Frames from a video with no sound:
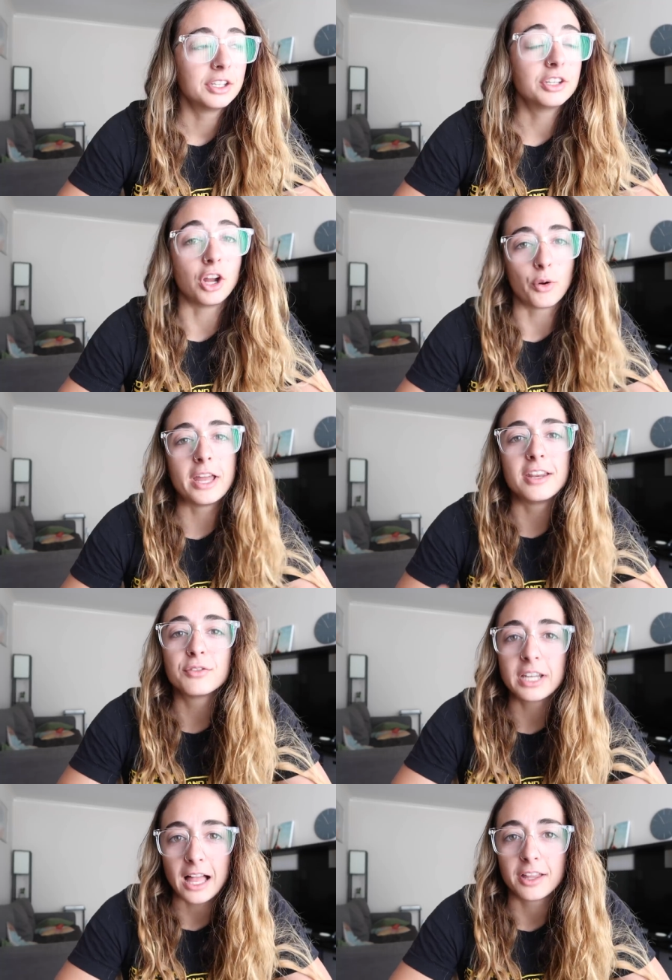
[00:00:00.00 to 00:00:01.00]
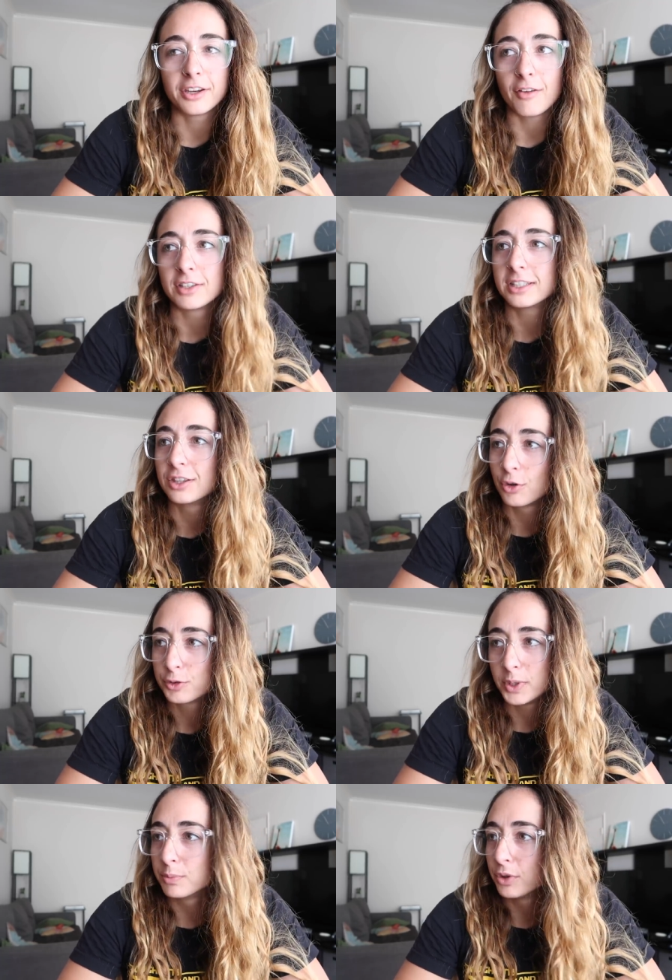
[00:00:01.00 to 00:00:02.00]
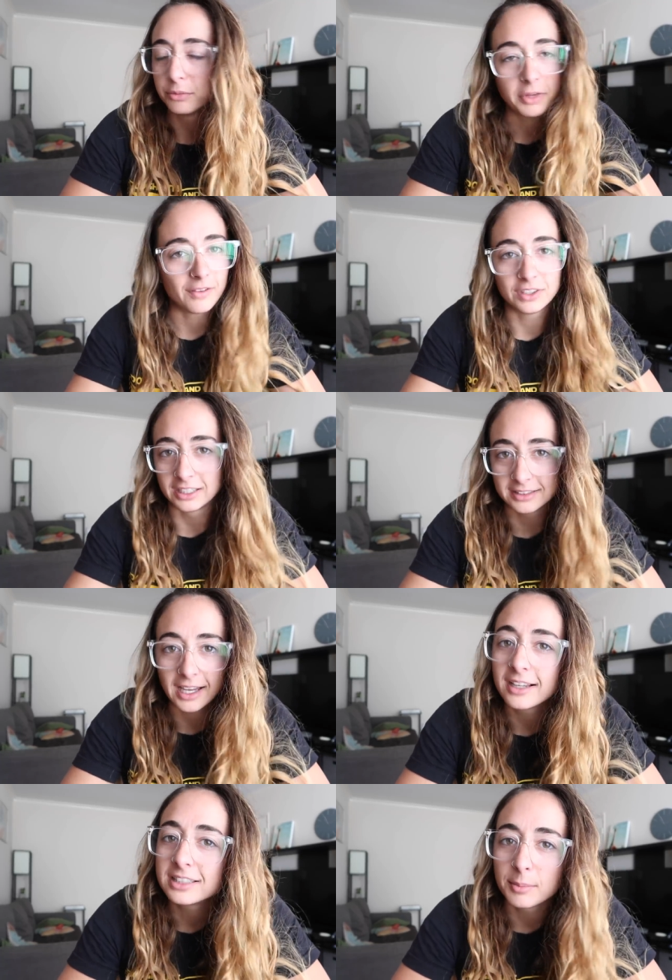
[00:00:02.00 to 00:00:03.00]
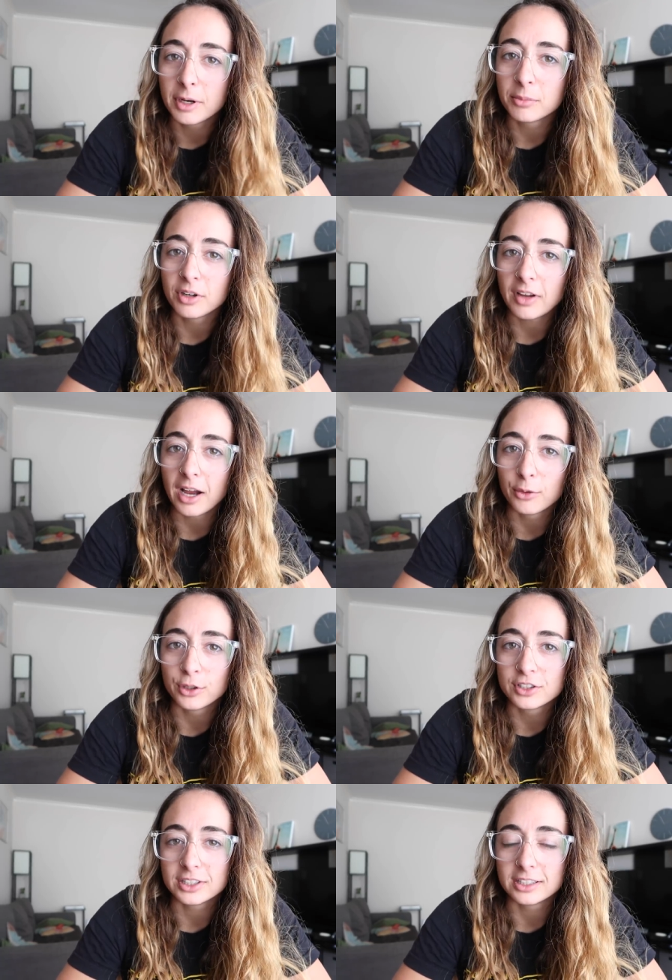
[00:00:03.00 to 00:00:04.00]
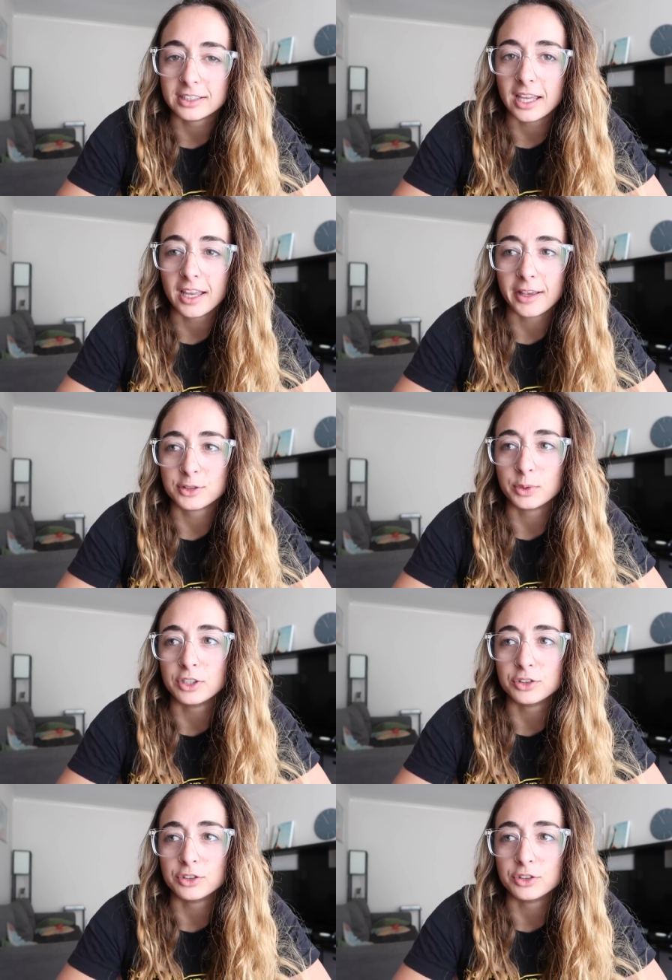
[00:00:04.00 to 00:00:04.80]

You know, and in reality, obviously, those people have the exact same number of hours in the day as we